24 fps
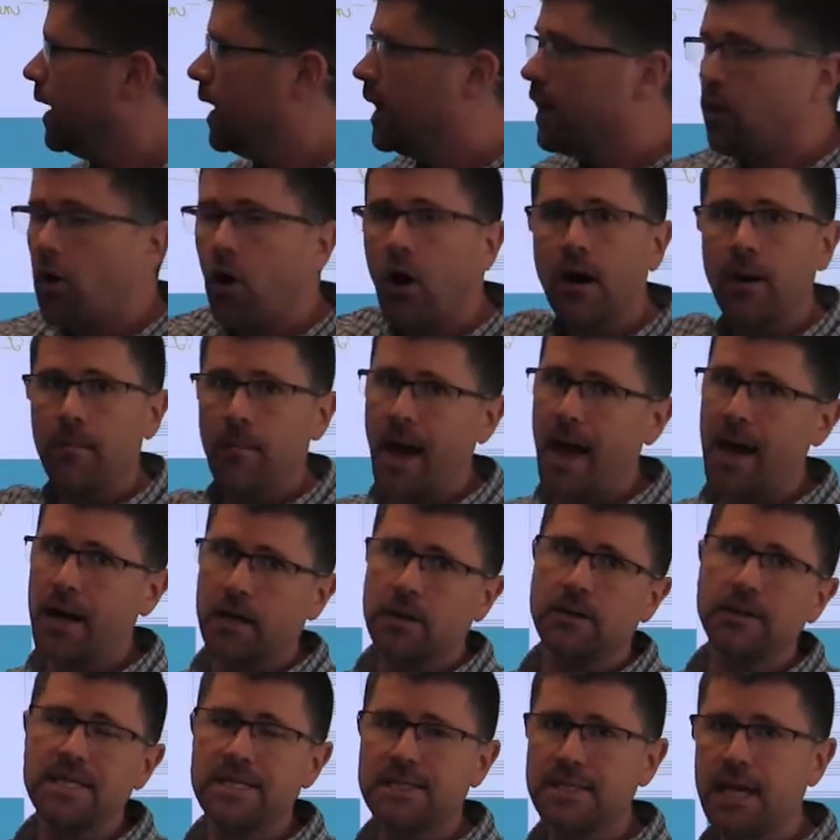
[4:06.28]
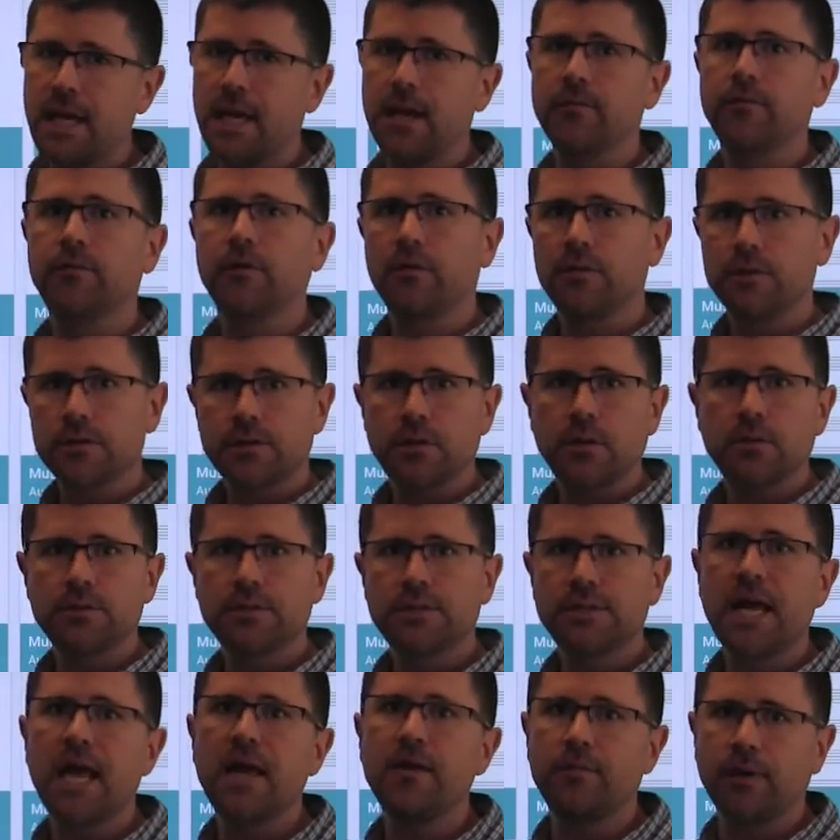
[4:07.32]
It automatically saves. There is no
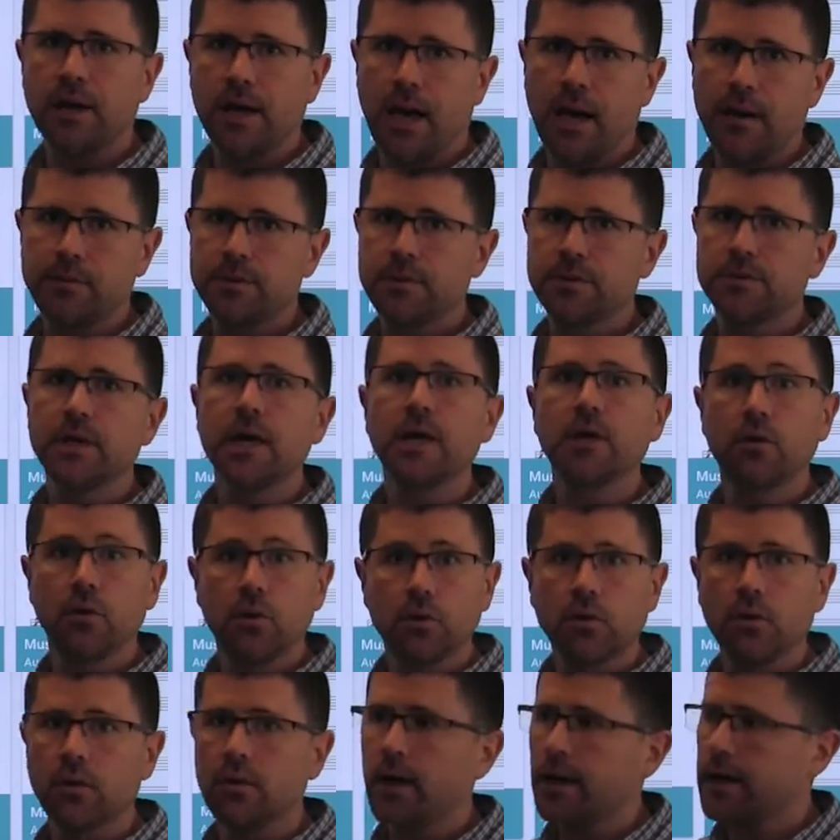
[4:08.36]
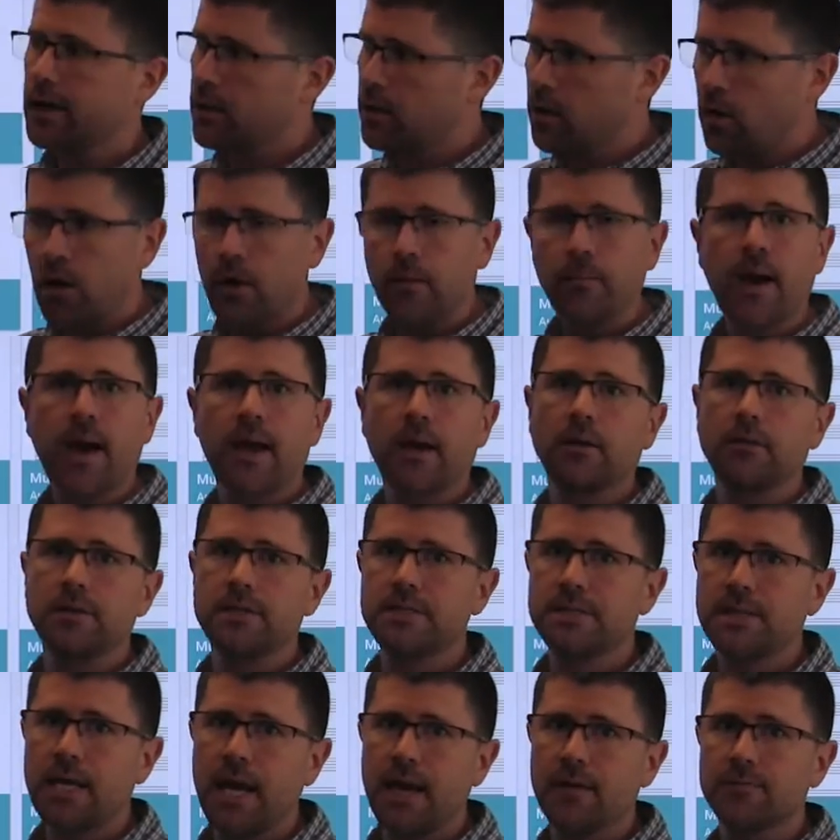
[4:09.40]
saving options like Google. Like, it automatically
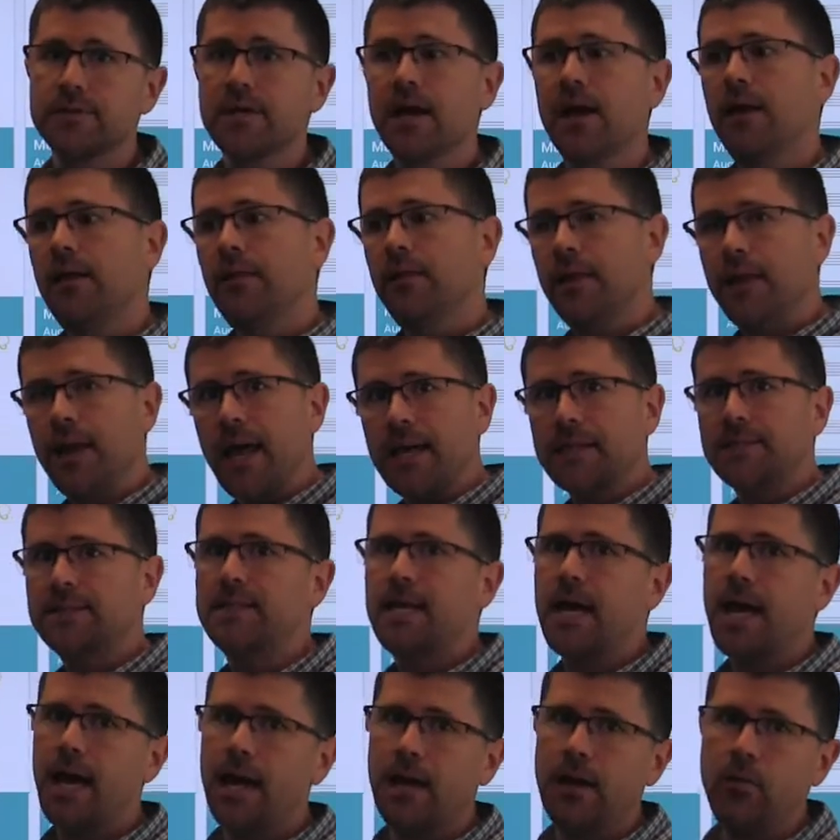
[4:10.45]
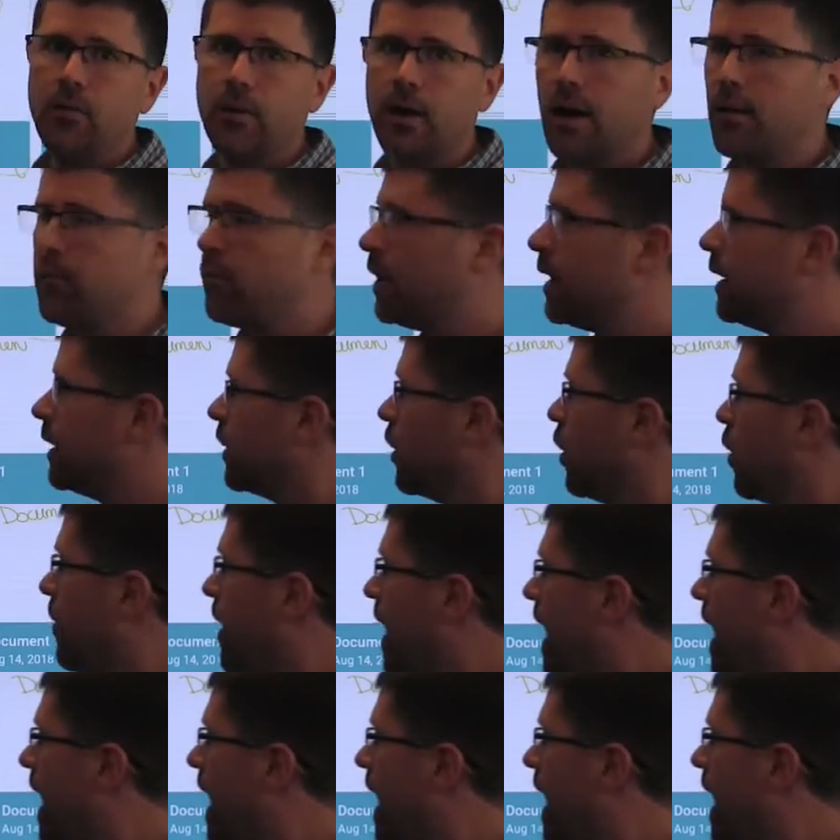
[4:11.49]
saves. The next day, when I'm ready to go